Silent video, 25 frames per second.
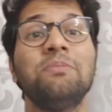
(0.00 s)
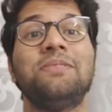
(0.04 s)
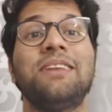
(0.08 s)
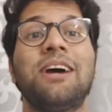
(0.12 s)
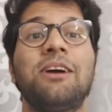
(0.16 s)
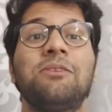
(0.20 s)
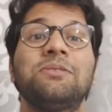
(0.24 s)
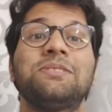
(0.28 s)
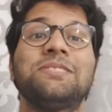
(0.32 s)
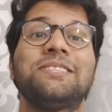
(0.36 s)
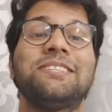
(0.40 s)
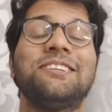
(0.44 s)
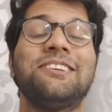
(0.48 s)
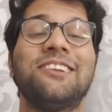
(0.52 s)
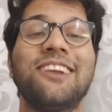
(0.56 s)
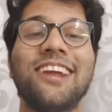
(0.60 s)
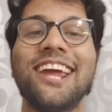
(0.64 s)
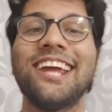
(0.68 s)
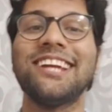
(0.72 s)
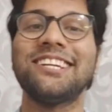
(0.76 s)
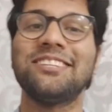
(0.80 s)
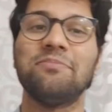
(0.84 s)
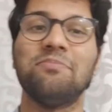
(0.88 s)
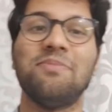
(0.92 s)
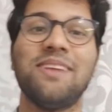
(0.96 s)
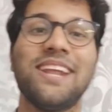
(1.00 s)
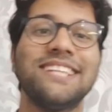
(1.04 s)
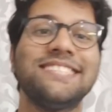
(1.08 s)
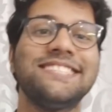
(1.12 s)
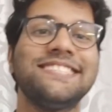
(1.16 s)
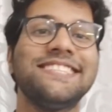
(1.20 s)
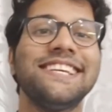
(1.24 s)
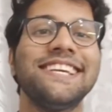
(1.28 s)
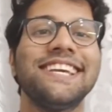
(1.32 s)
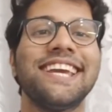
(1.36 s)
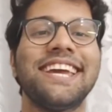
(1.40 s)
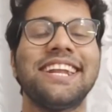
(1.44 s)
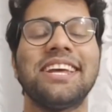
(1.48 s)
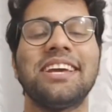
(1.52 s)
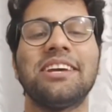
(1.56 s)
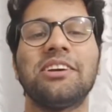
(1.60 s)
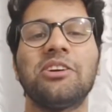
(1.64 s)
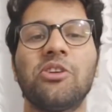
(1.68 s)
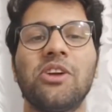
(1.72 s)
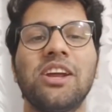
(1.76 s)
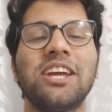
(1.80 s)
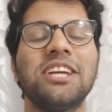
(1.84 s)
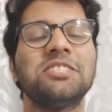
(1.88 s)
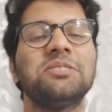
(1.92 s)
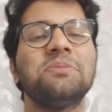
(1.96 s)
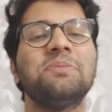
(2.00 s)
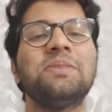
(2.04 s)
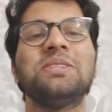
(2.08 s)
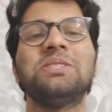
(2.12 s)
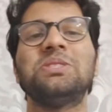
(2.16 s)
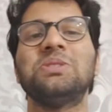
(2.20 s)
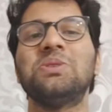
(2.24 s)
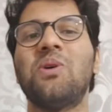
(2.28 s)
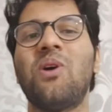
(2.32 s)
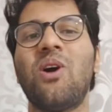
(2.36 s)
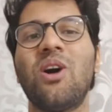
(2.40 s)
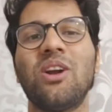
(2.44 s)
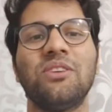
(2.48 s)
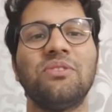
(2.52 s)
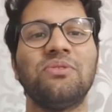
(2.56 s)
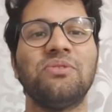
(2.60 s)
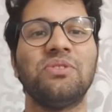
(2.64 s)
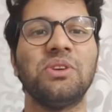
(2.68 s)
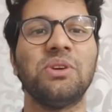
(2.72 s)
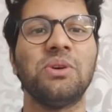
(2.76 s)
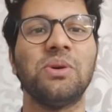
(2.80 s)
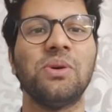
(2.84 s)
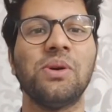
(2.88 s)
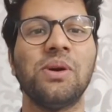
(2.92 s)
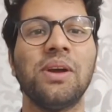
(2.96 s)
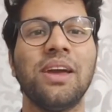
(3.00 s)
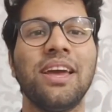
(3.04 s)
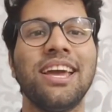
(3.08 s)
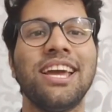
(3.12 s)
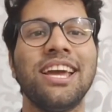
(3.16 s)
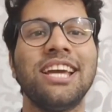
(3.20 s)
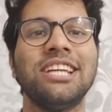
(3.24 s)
that is a great blessing and encouragement to all of you.